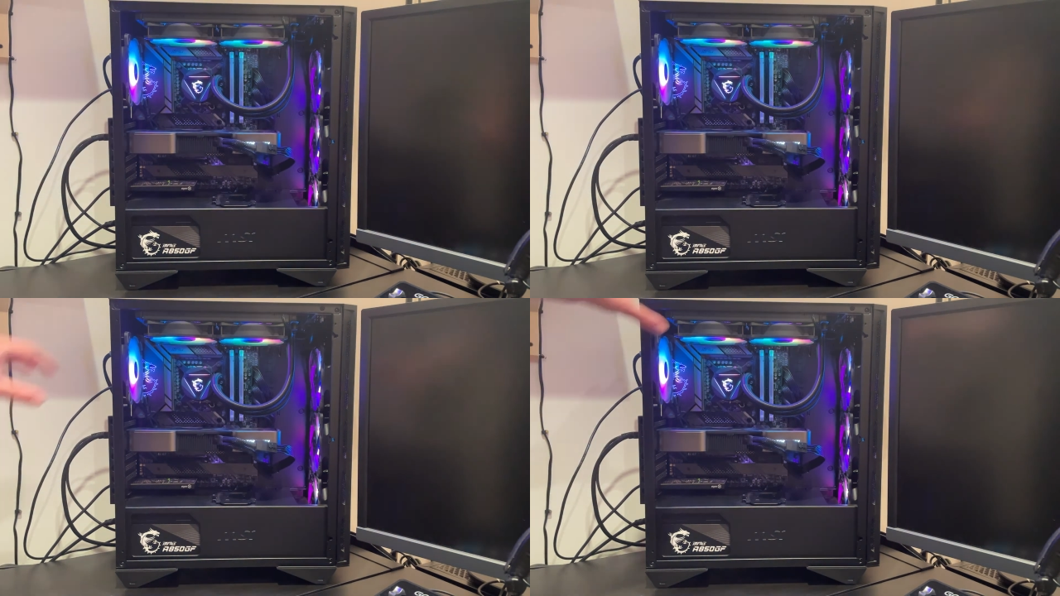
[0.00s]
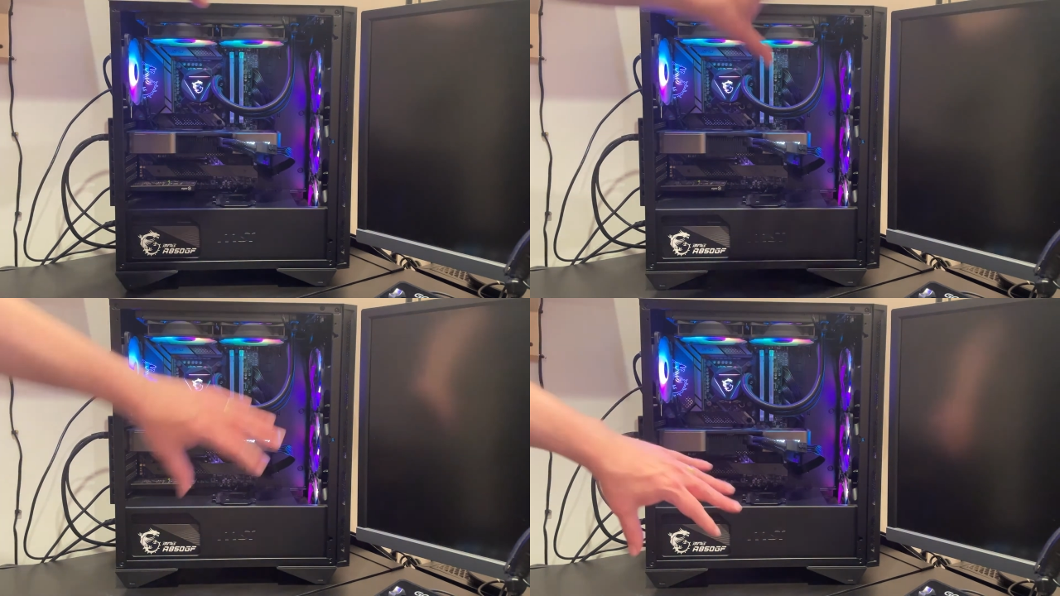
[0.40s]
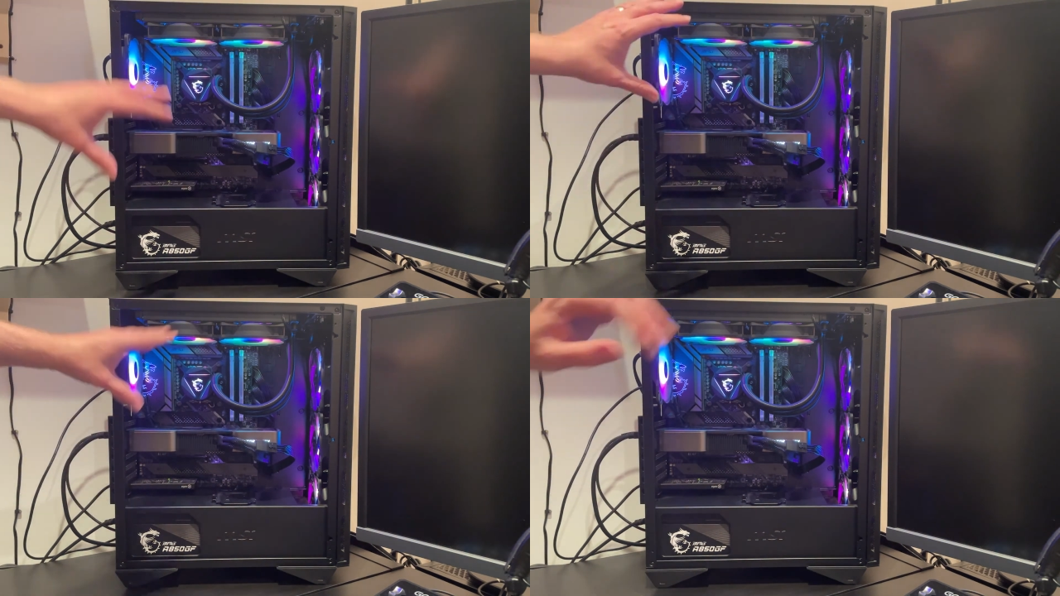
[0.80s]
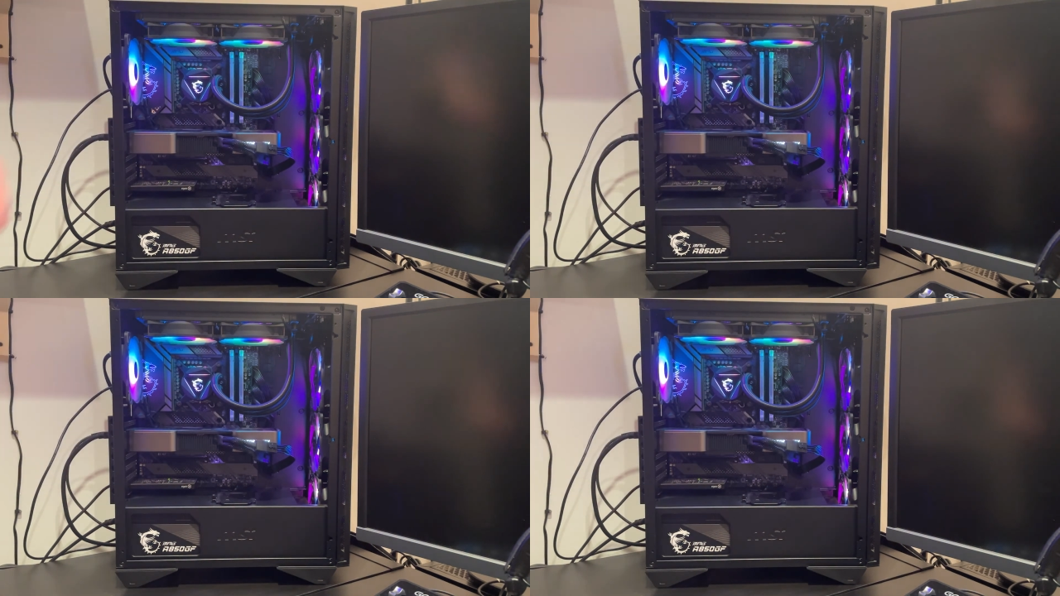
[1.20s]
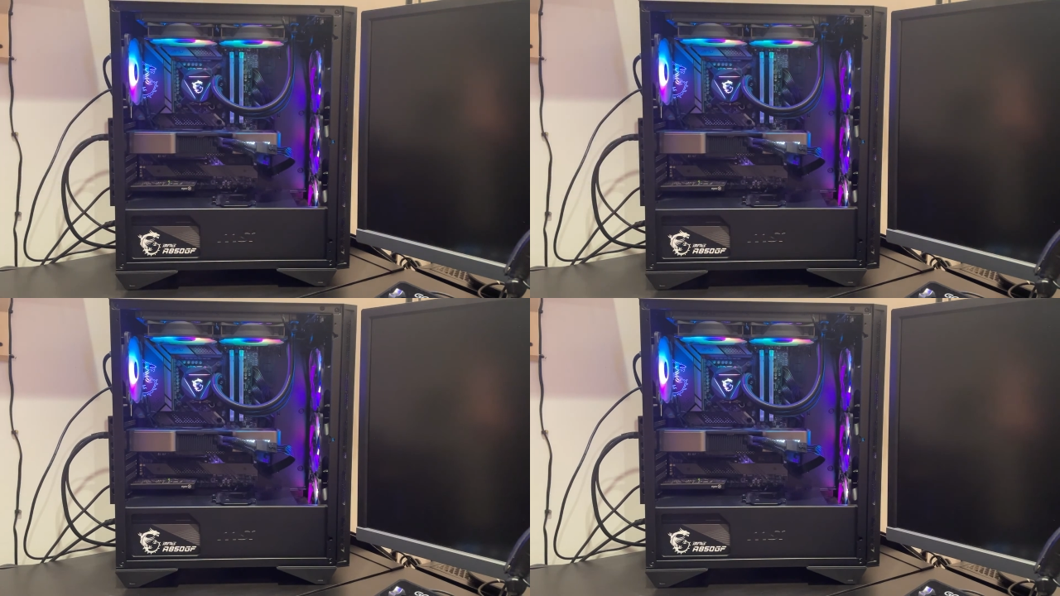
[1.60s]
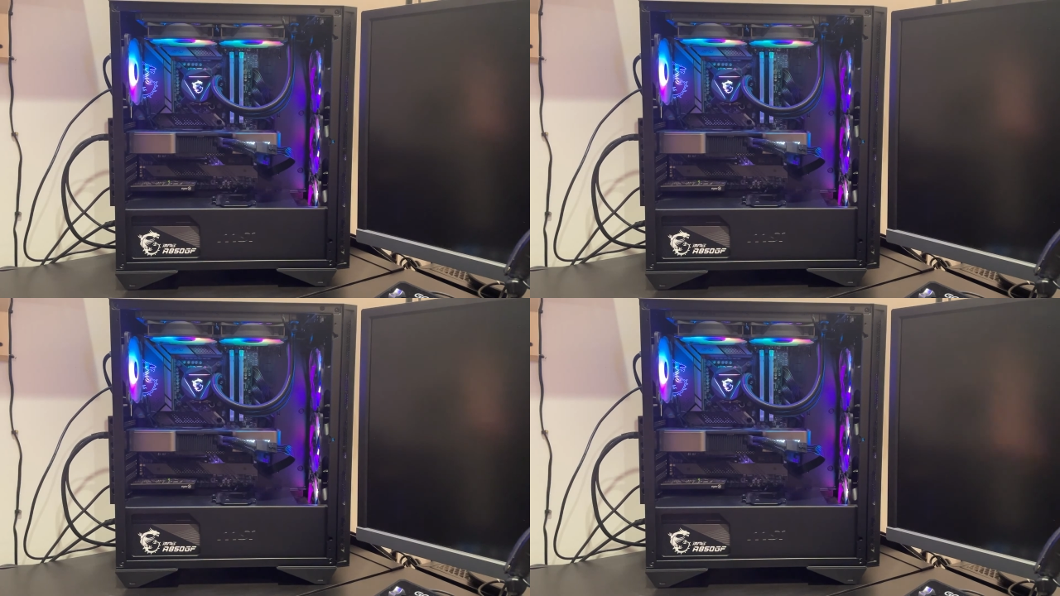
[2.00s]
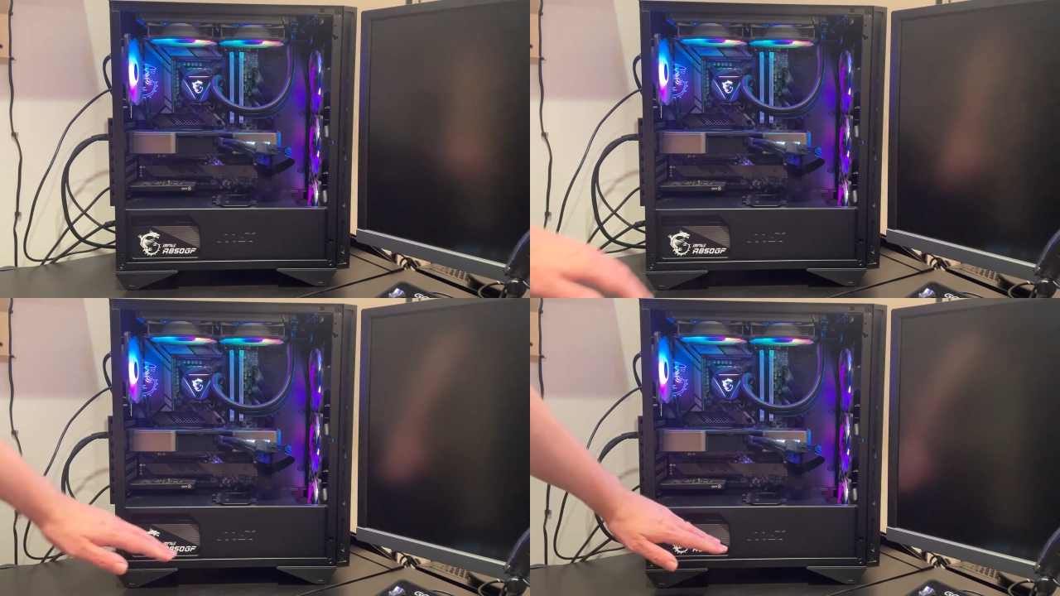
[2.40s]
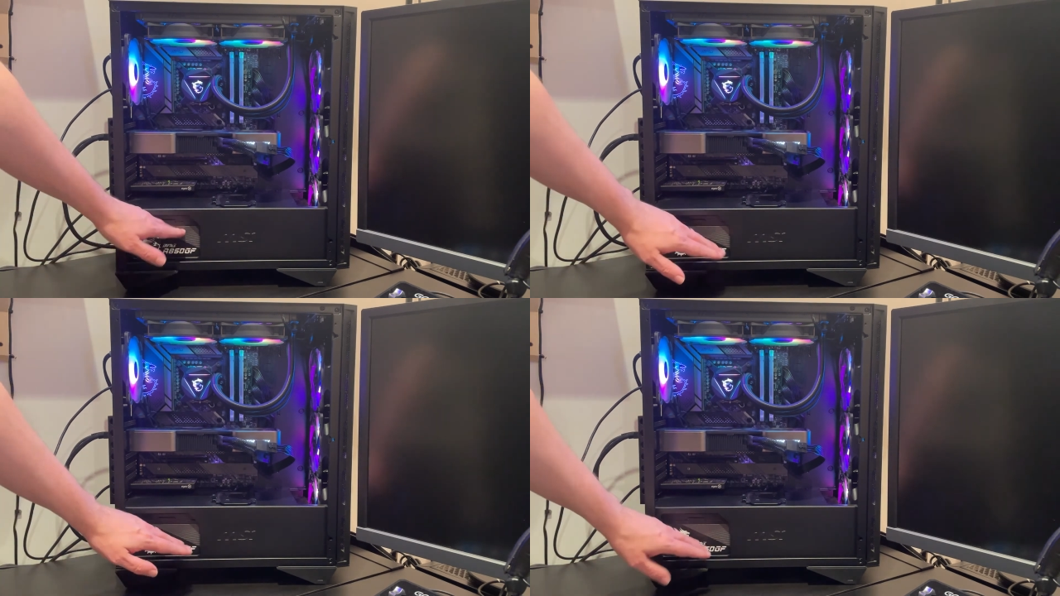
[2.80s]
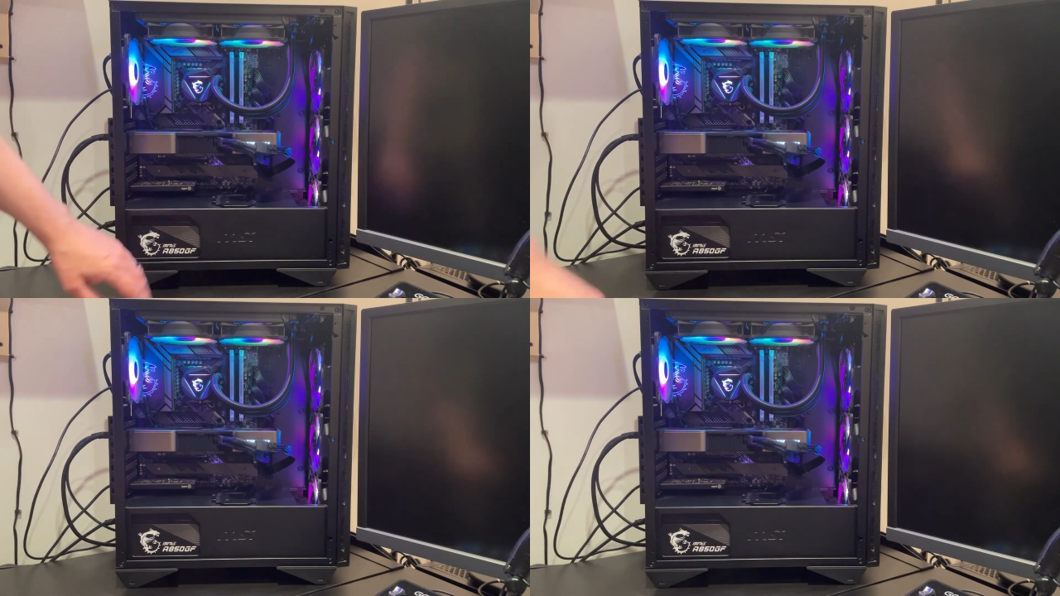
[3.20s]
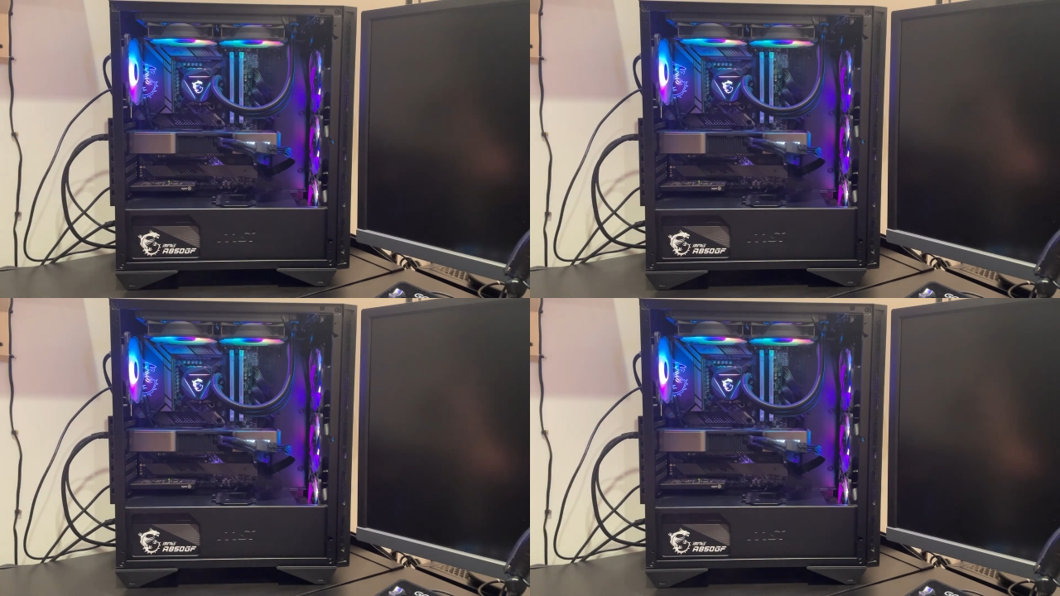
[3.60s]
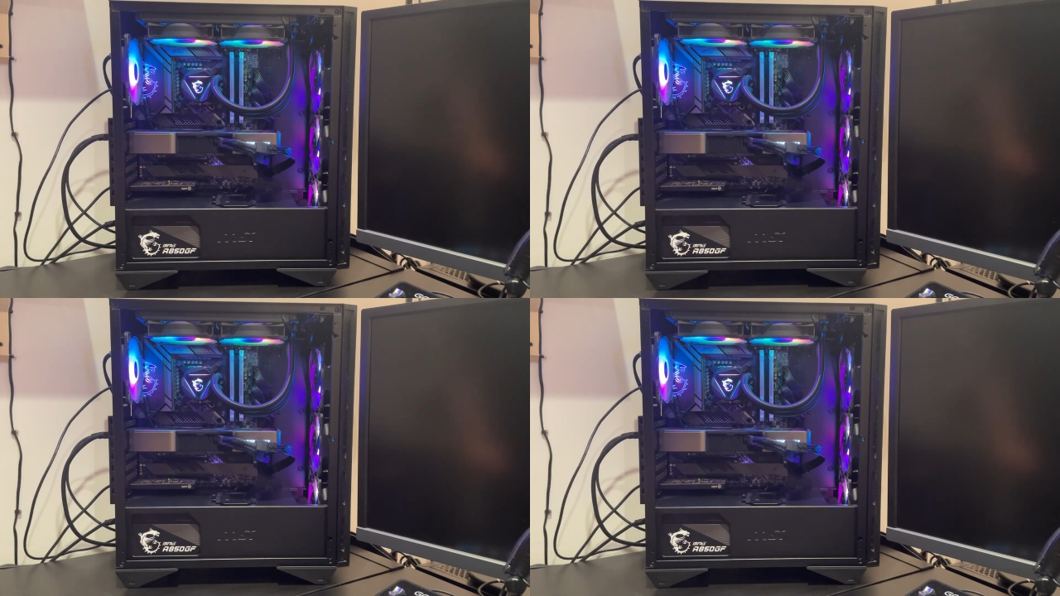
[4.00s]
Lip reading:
[unreadable: no face in view]